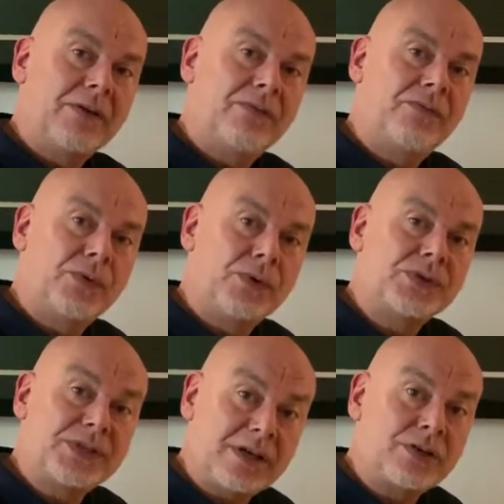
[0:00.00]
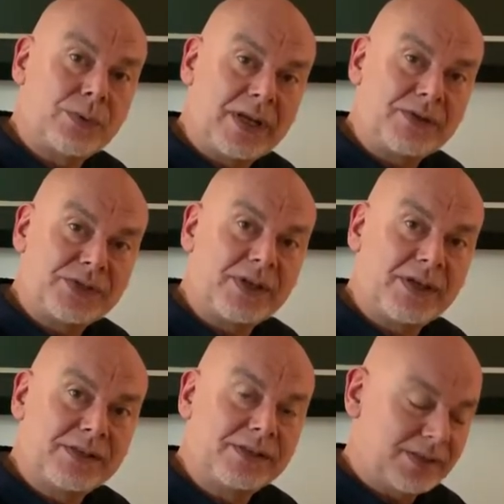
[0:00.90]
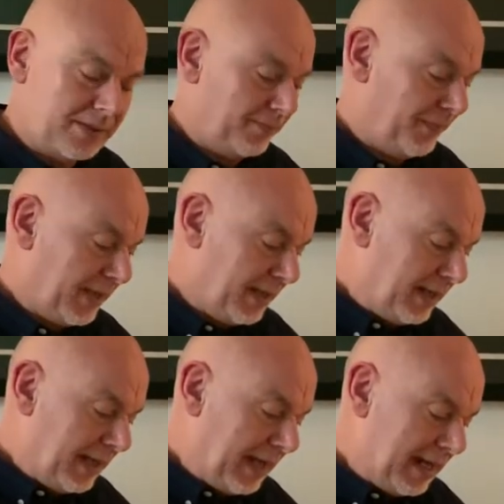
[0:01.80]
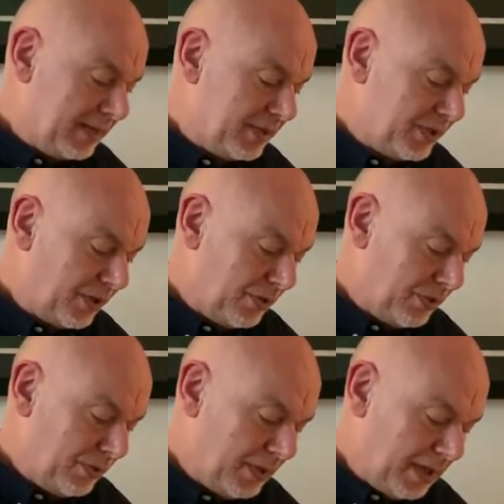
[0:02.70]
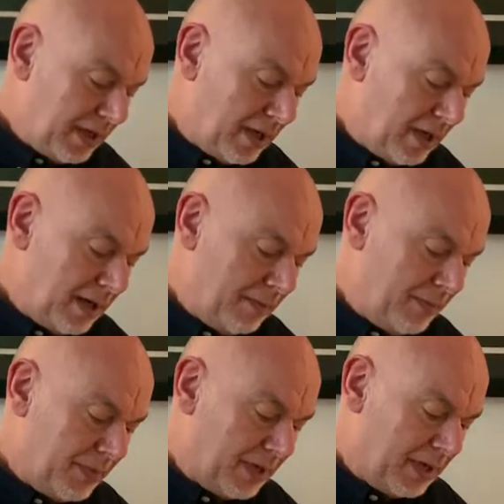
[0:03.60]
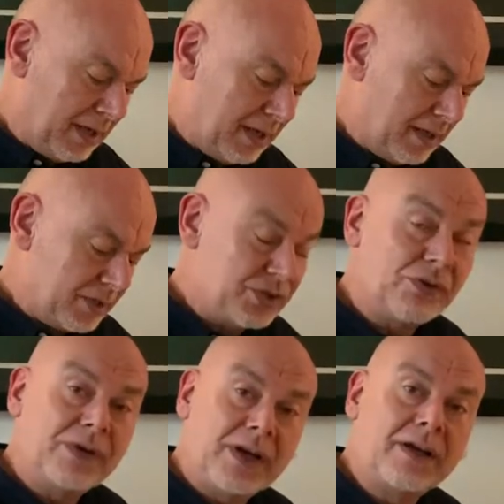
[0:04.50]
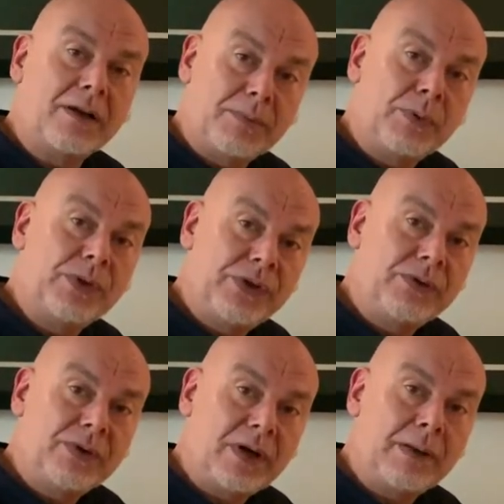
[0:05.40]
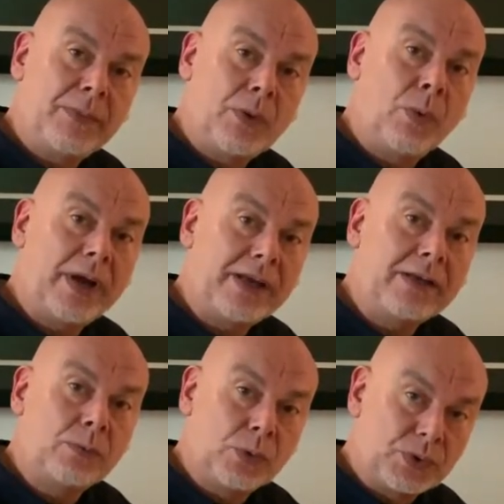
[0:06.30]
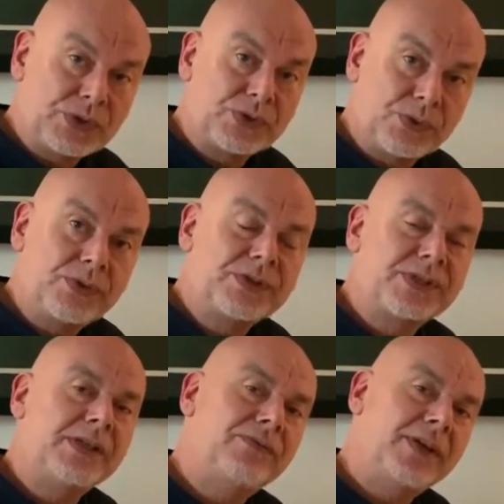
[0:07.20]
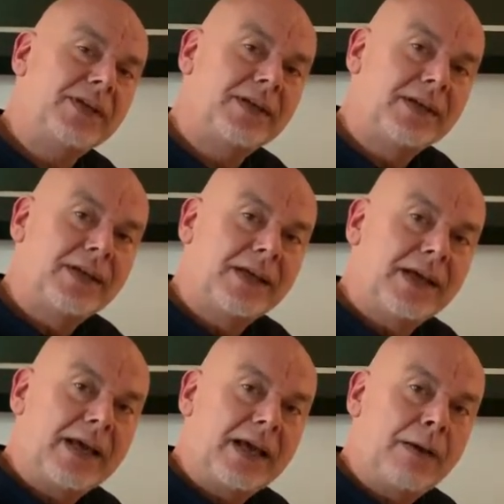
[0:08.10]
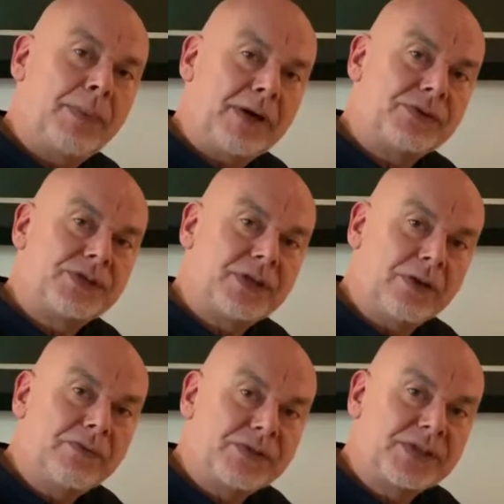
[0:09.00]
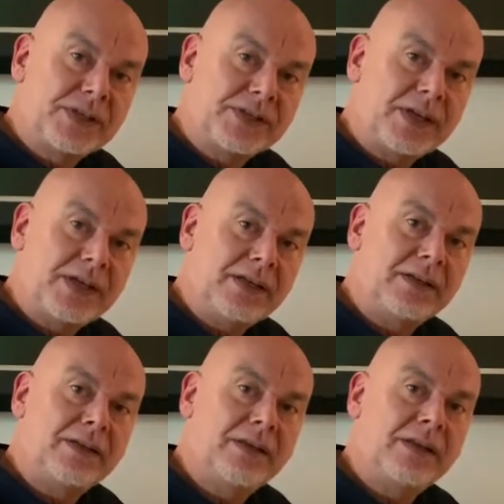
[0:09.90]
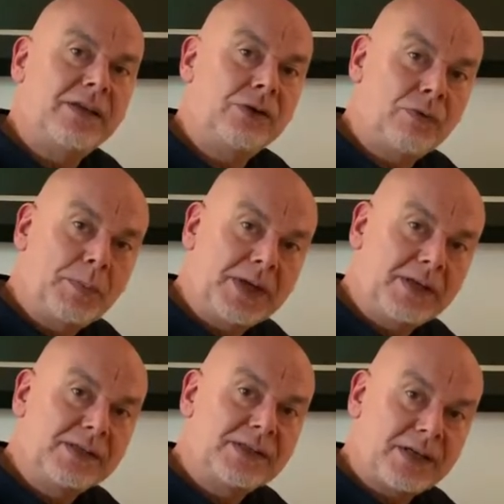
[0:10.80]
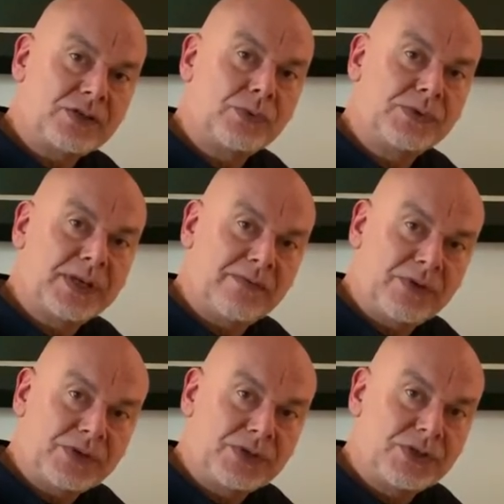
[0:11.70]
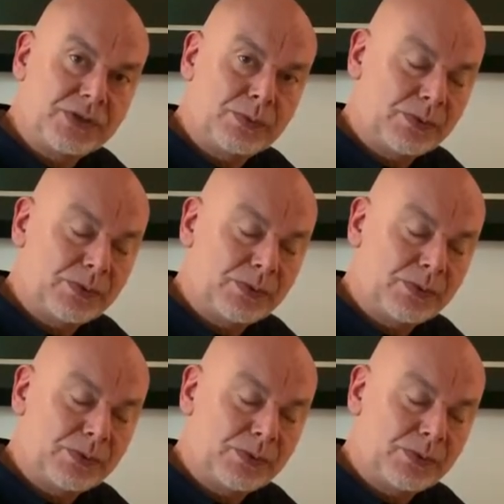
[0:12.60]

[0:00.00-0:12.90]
for sexual outsiders. And so I'm sorry I can't be with you. I'm away in Warsaw this evening, about to co-facilitate the European Sexual Diversity